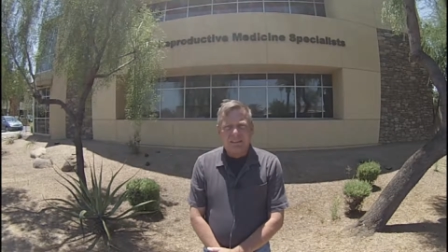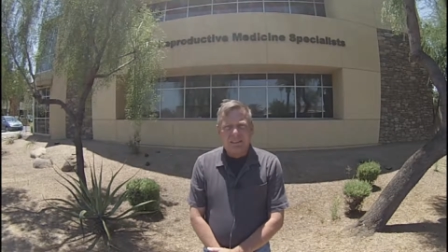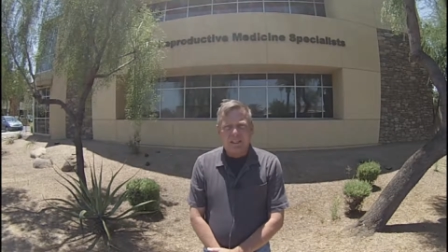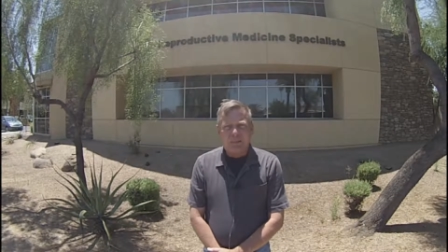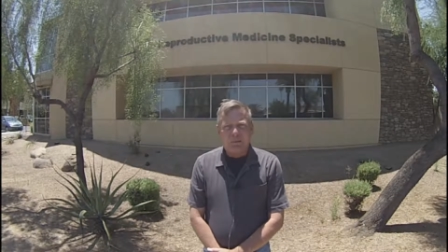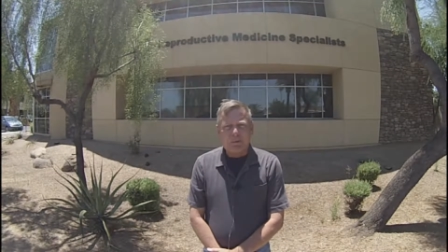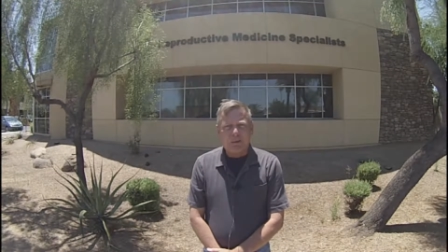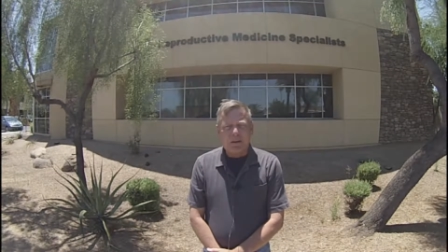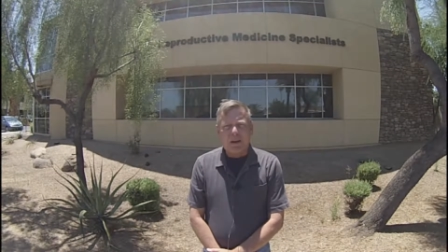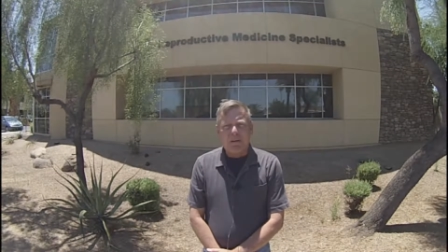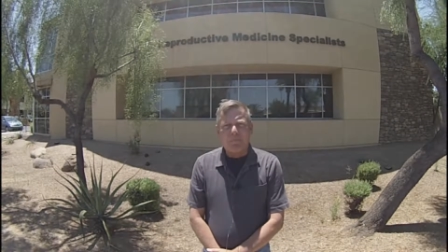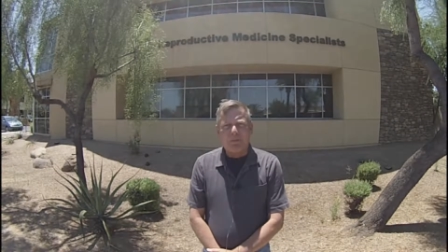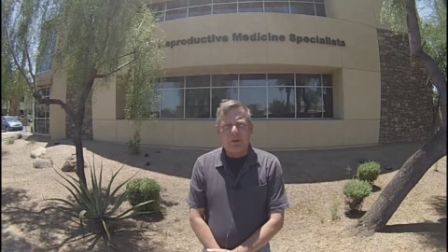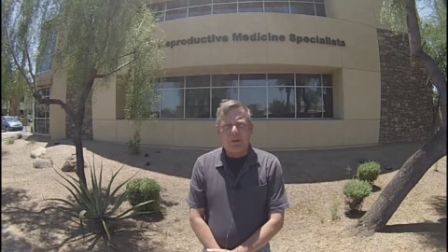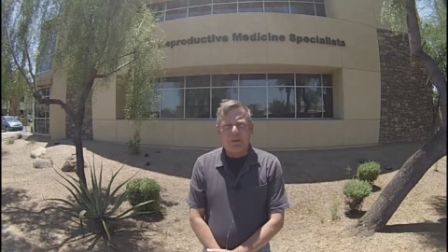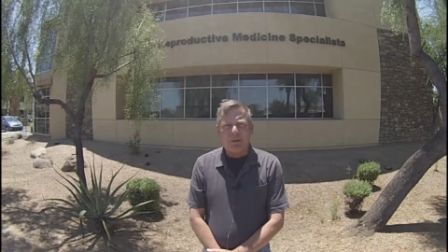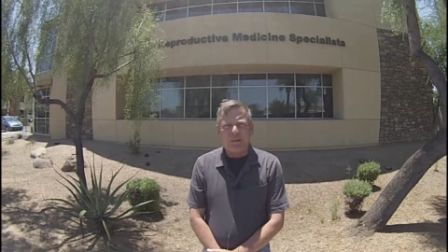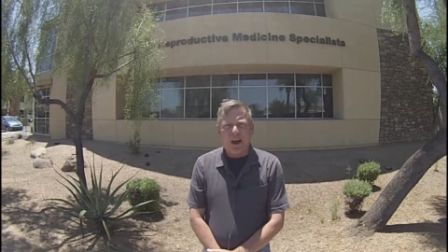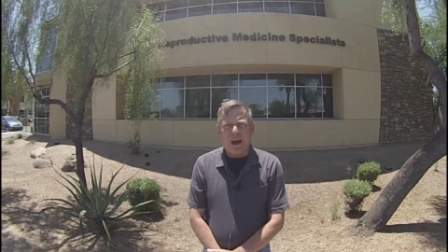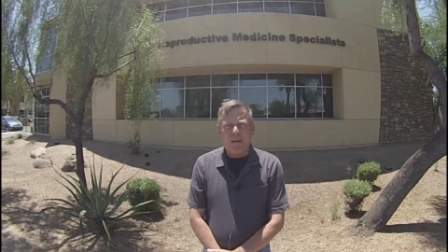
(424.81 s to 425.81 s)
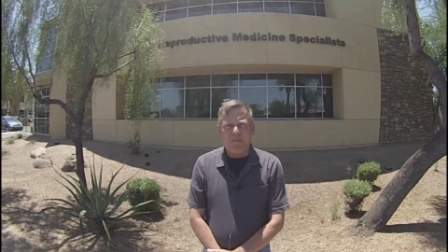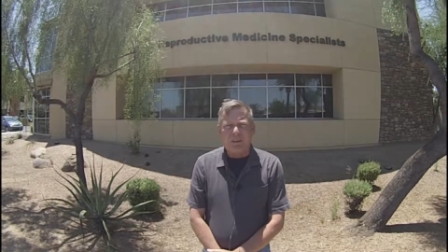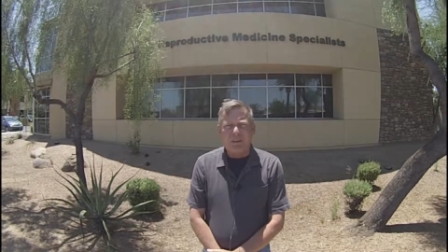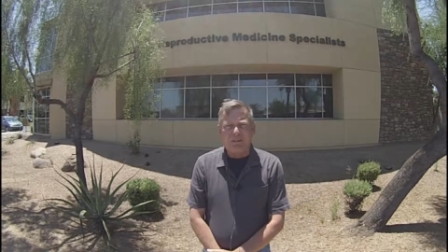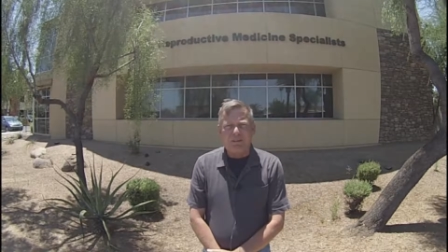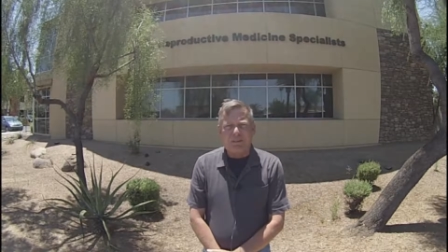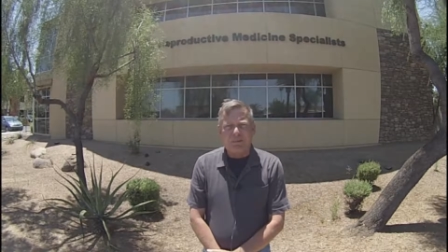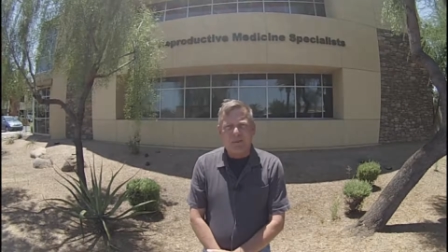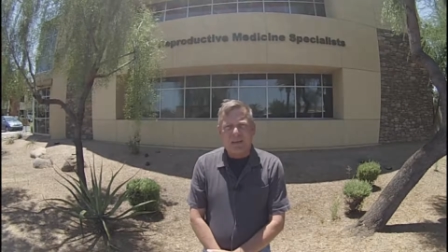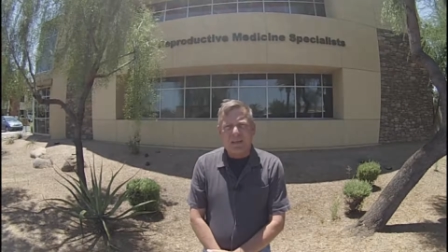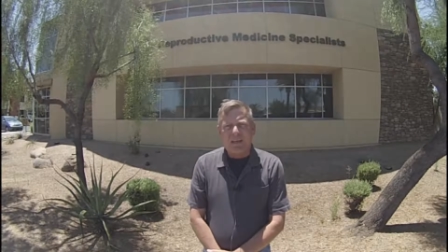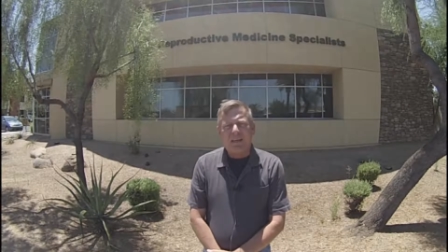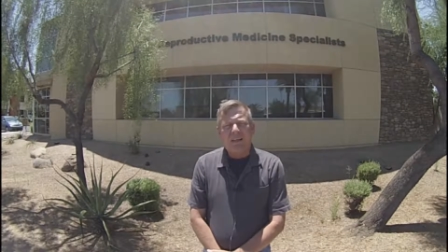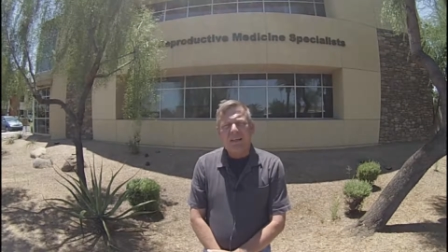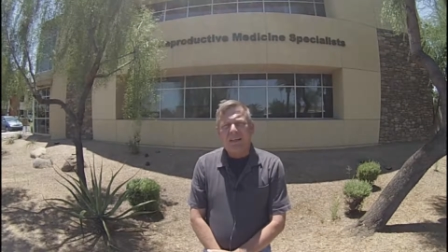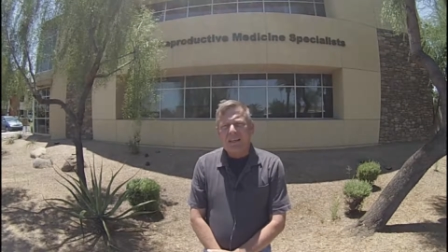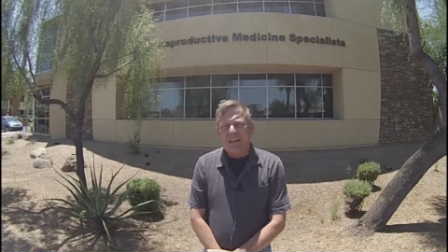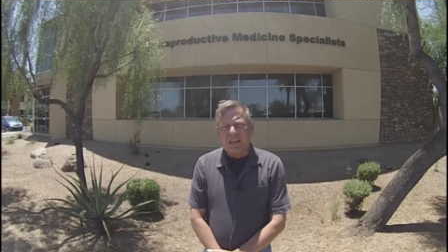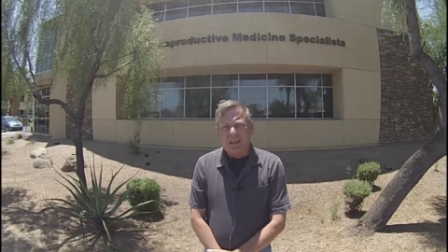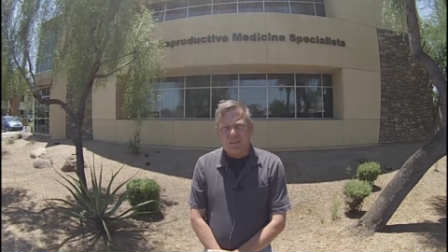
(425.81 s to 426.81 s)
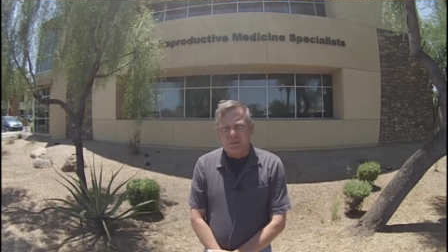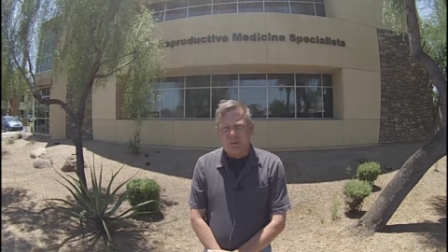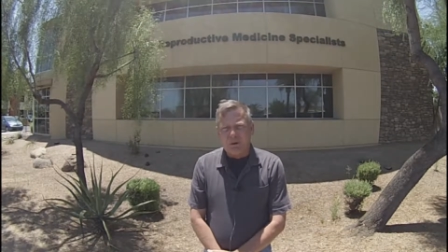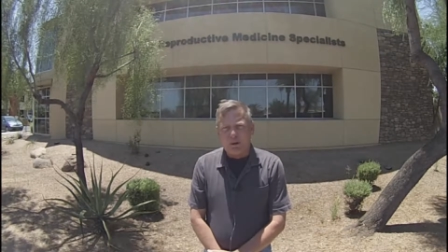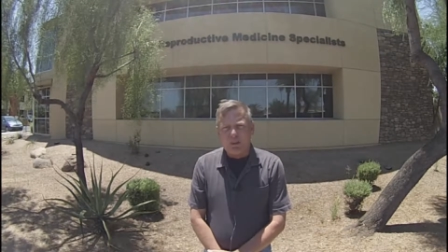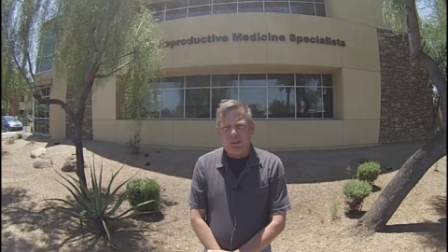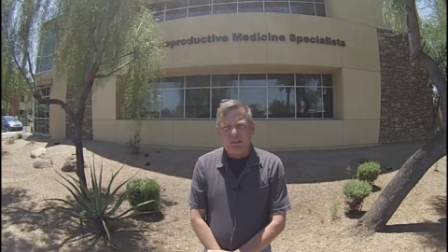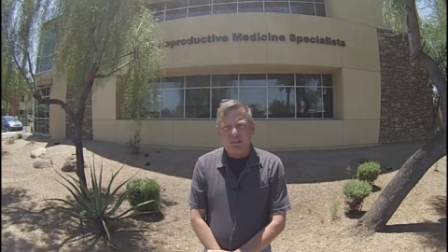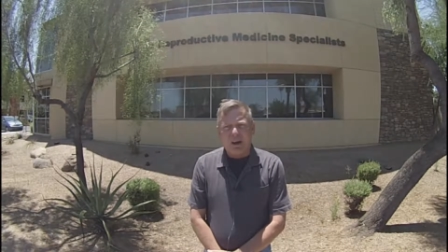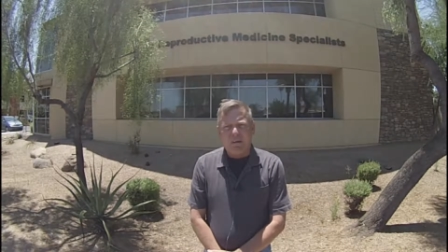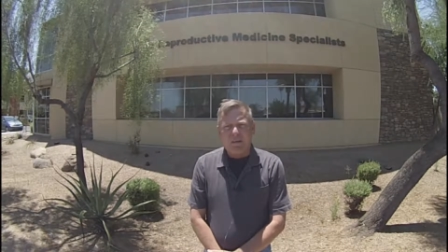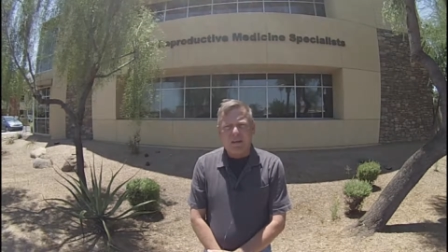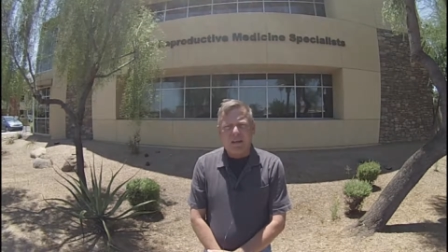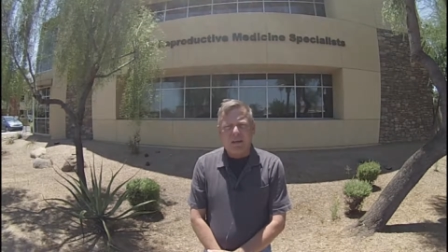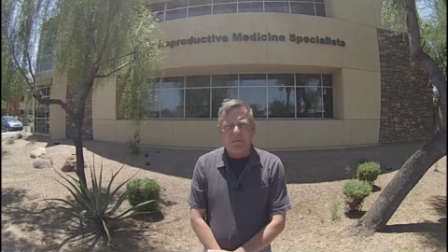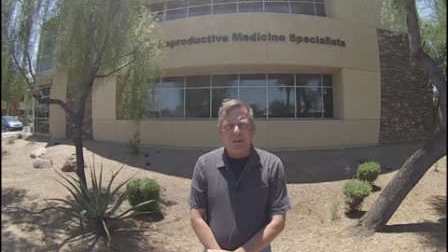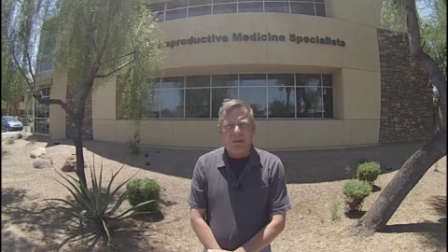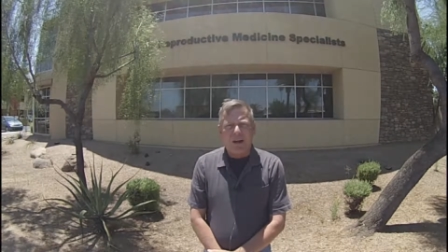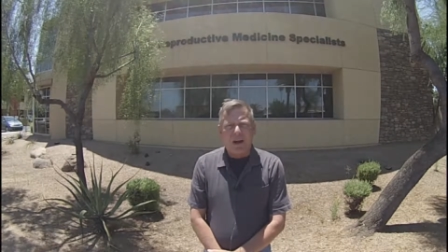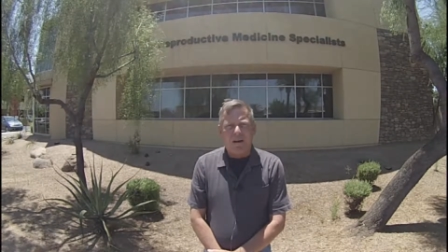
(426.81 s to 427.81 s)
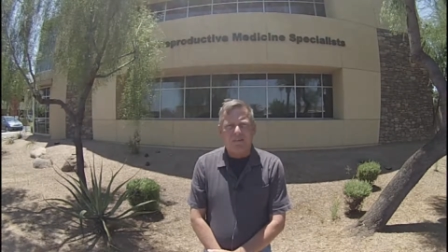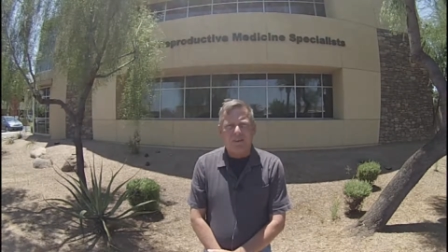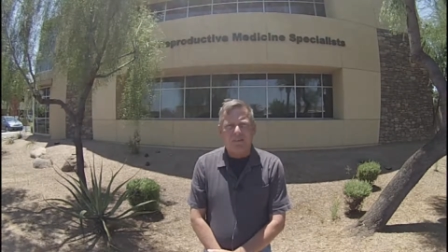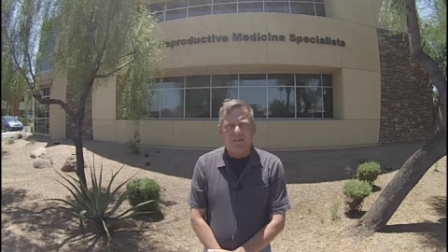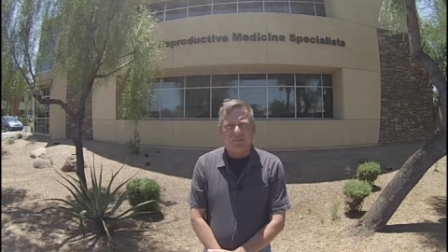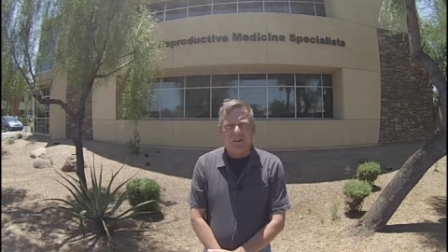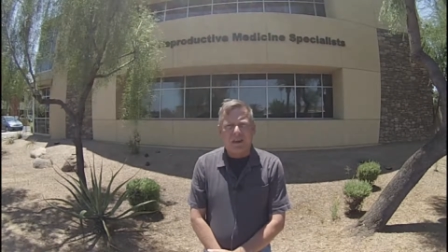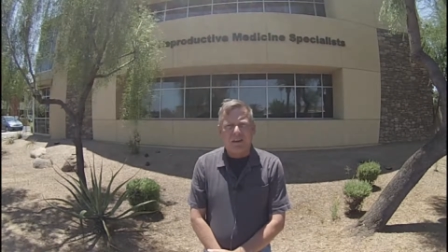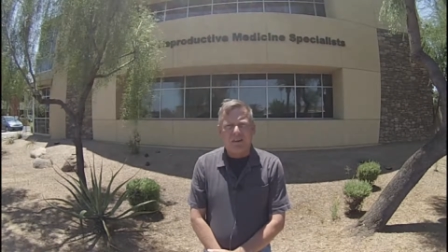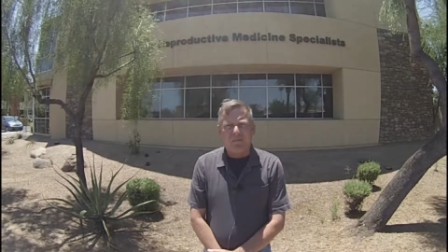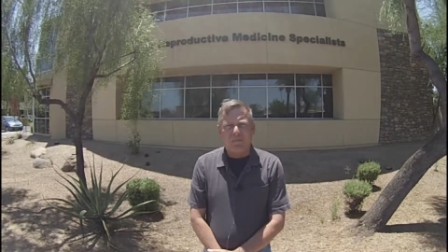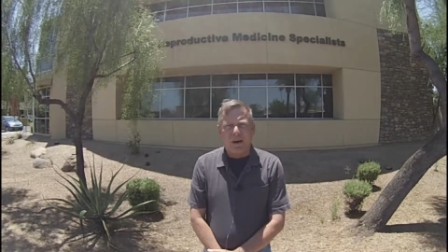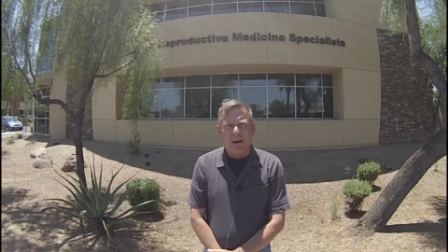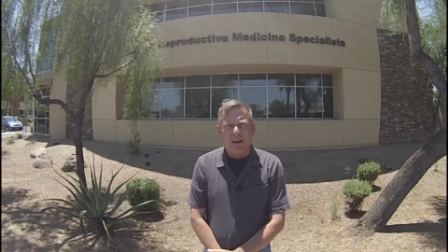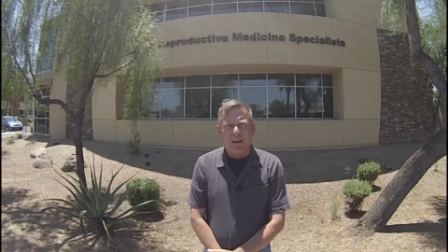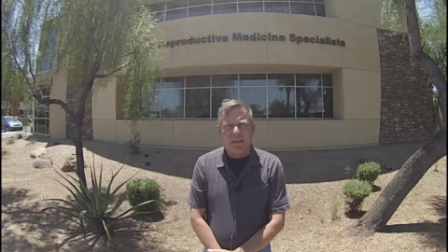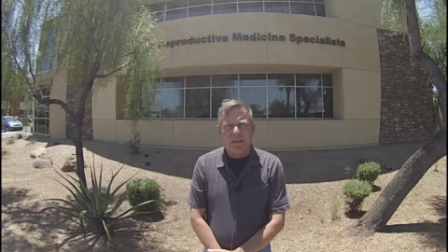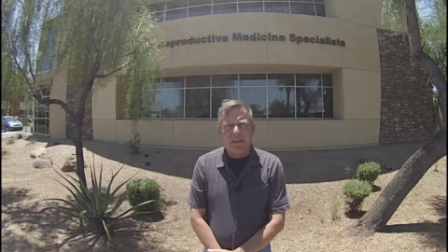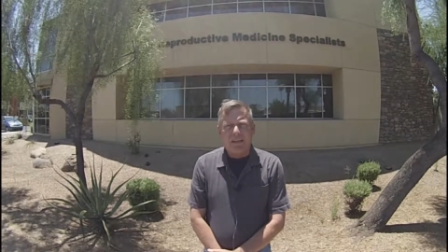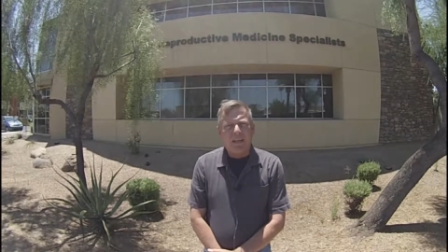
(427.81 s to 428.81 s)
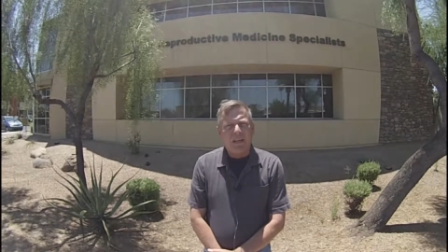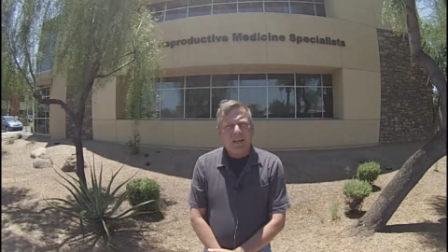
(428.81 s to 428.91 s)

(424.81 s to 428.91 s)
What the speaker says: It's become pretty obvious to me. It's going to start becoming obvious to everybody,